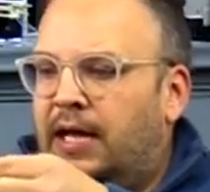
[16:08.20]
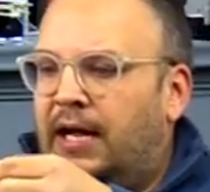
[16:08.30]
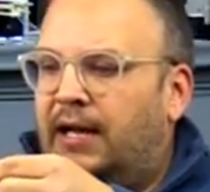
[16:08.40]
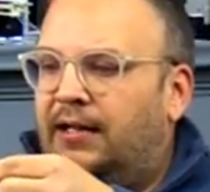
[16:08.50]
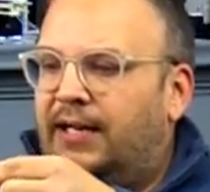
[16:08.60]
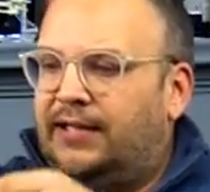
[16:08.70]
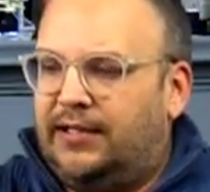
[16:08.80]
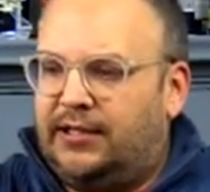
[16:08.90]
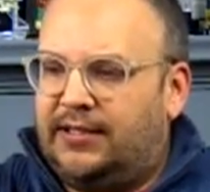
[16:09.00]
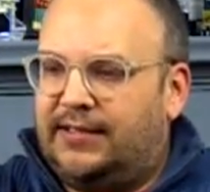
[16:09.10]
I like to
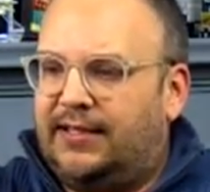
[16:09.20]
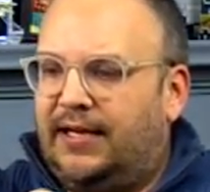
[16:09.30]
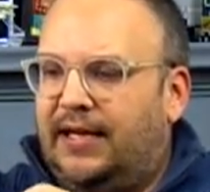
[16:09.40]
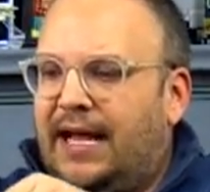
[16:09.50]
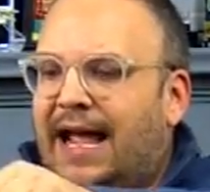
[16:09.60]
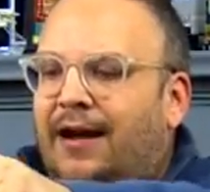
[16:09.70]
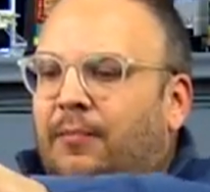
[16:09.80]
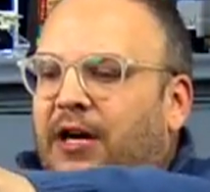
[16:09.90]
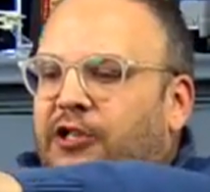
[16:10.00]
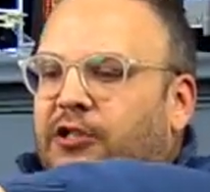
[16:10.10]
just see how
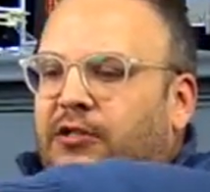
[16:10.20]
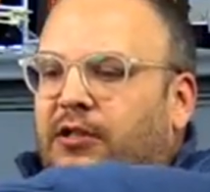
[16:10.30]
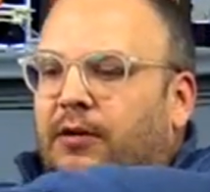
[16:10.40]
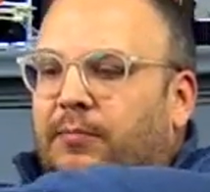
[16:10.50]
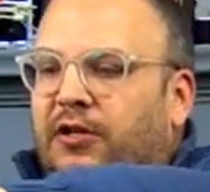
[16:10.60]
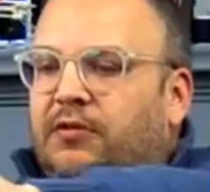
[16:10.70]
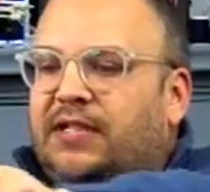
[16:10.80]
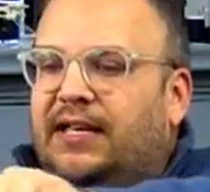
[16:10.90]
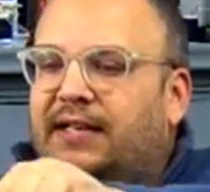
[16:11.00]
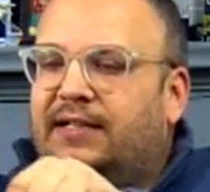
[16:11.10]
much abuse
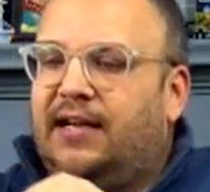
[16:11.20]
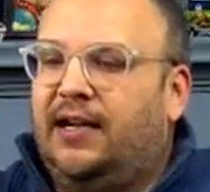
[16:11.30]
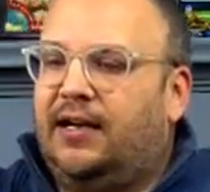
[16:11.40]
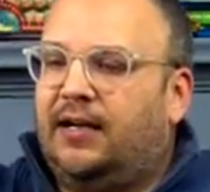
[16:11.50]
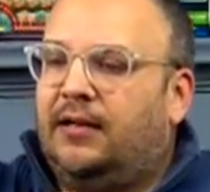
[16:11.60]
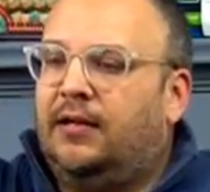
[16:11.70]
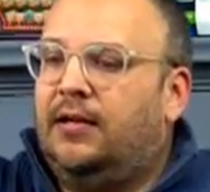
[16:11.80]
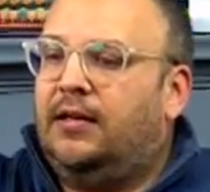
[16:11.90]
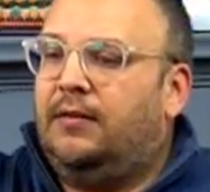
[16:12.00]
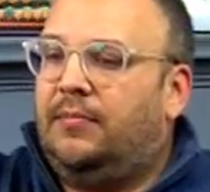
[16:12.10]
it can take
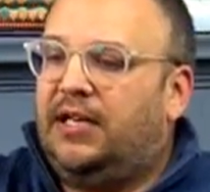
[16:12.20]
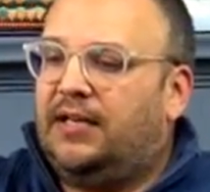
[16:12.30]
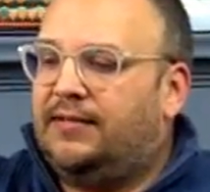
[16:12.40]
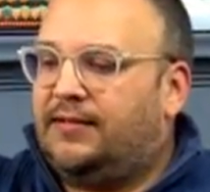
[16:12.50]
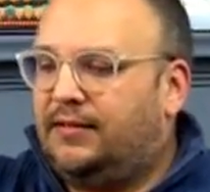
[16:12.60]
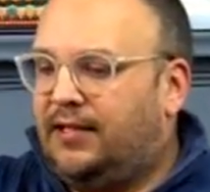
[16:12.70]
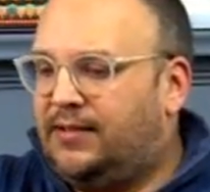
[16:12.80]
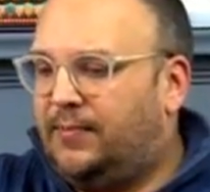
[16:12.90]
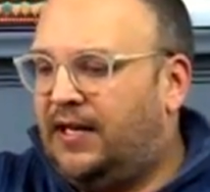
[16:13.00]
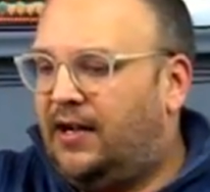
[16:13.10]
because let's
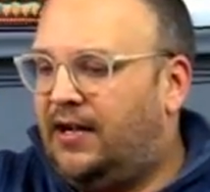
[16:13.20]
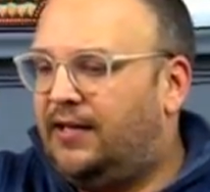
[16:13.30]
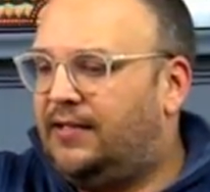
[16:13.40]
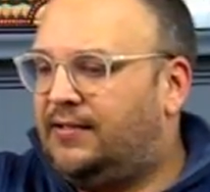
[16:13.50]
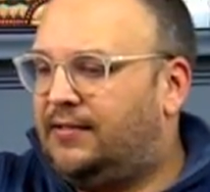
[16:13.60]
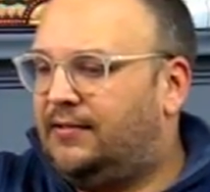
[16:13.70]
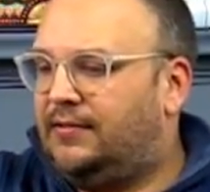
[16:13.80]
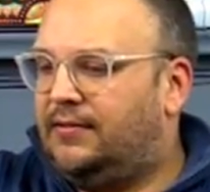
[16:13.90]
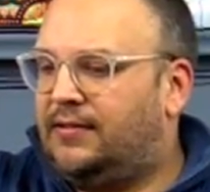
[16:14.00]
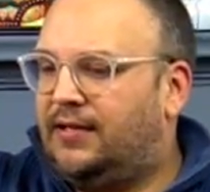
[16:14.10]
be honest,
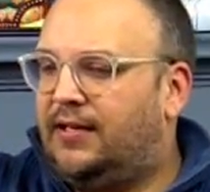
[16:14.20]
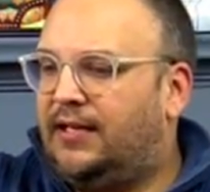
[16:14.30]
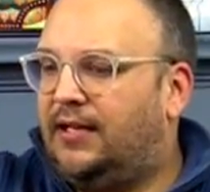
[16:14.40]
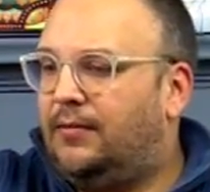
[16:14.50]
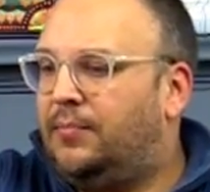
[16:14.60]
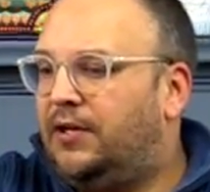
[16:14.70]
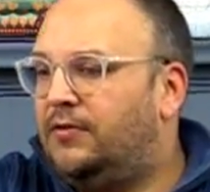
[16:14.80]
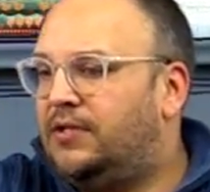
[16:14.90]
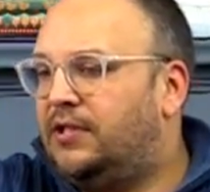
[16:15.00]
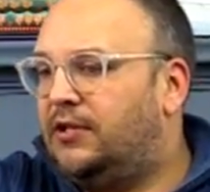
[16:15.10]
it's gonna get
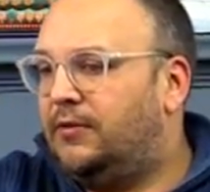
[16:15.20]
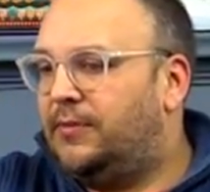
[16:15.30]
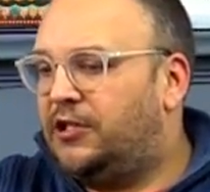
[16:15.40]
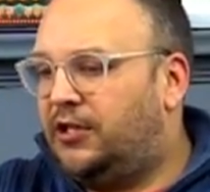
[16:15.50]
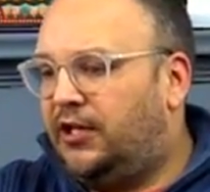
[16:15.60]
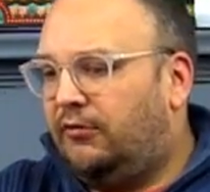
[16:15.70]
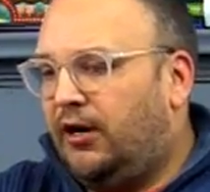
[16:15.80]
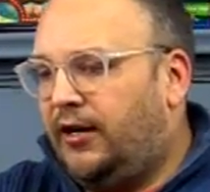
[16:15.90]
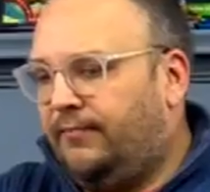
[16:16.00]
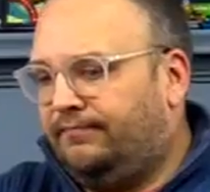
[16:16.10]
abused in your machine, right?